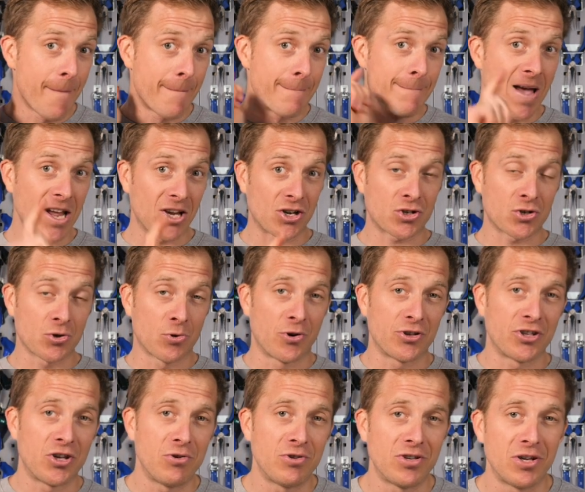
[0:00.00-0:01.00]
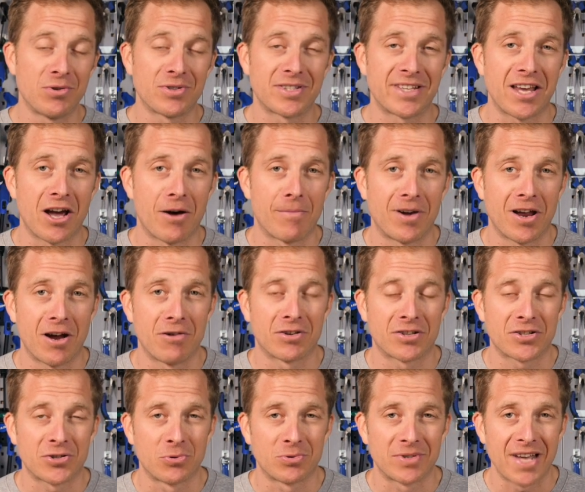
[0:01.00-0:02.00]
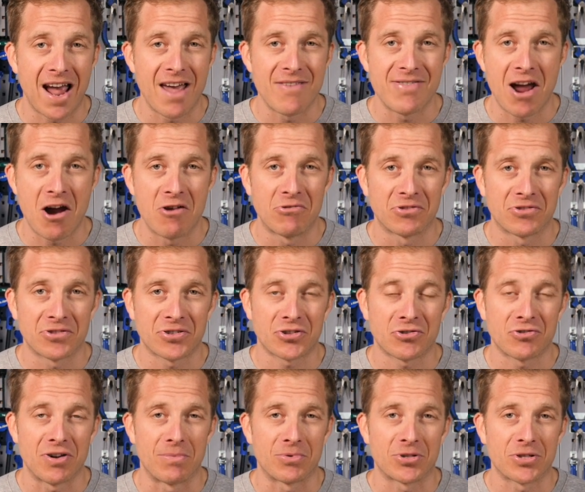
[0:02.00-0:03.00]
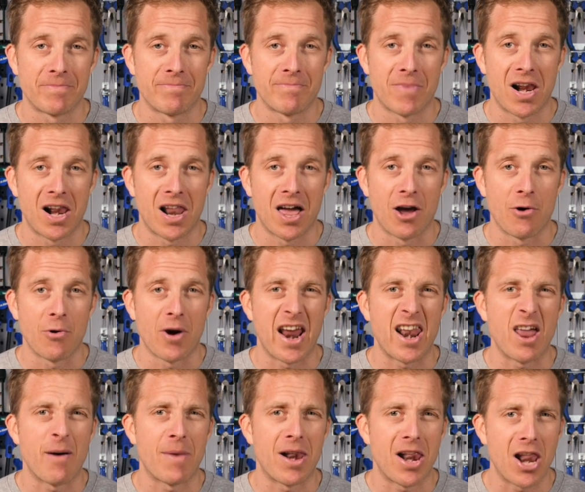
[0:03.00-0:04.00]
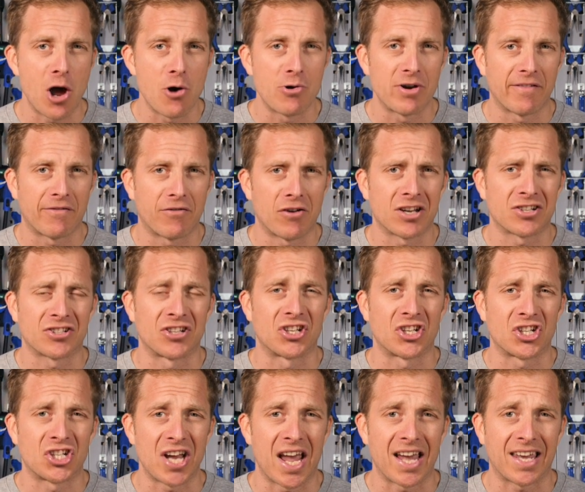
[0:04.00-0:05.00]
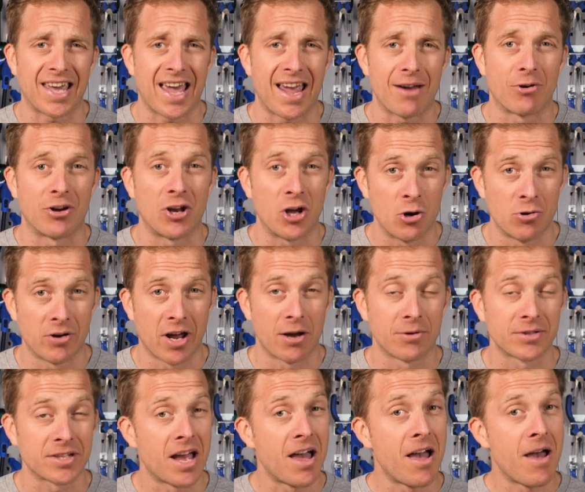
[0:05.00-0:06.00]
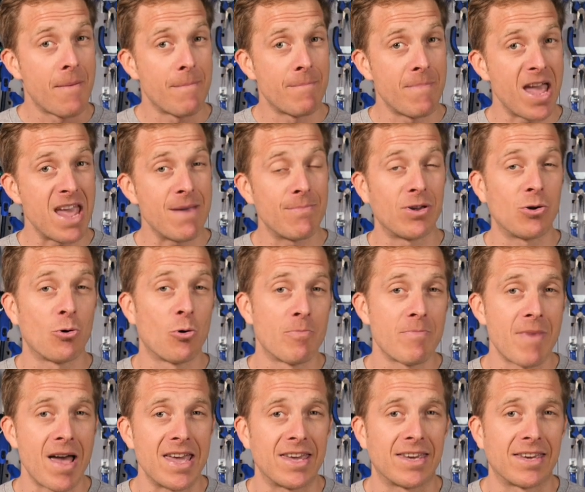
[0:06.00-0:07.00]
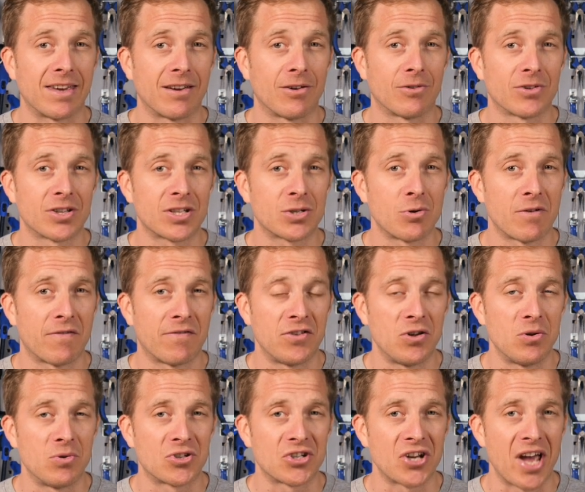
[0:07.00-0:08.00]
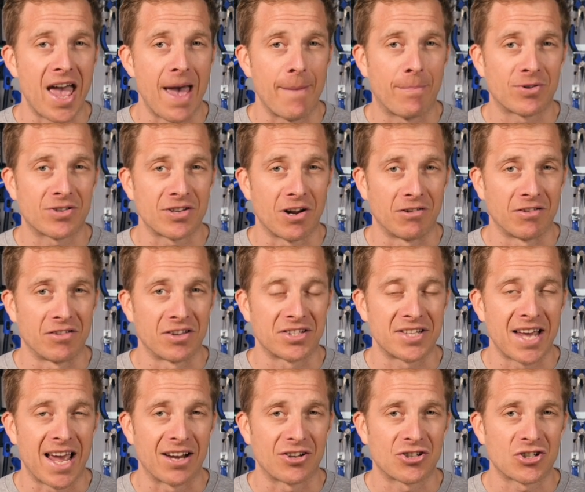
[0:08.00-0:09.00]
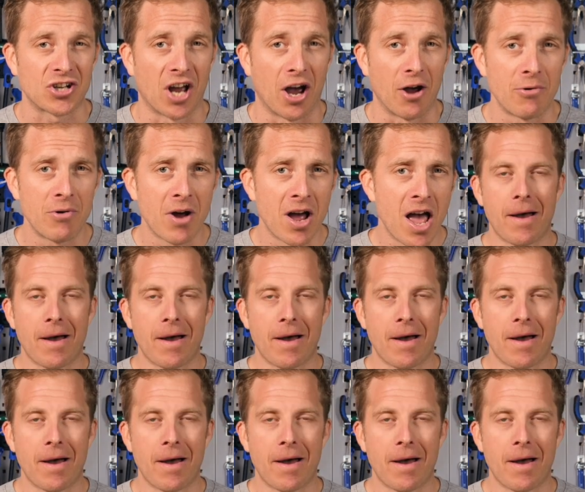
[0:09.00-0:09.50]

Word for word: make sure you use the uploader tool down there in the description below and upload it for us to check out. And who knows, maybe you'll make it onto a future episode of The Tech Show.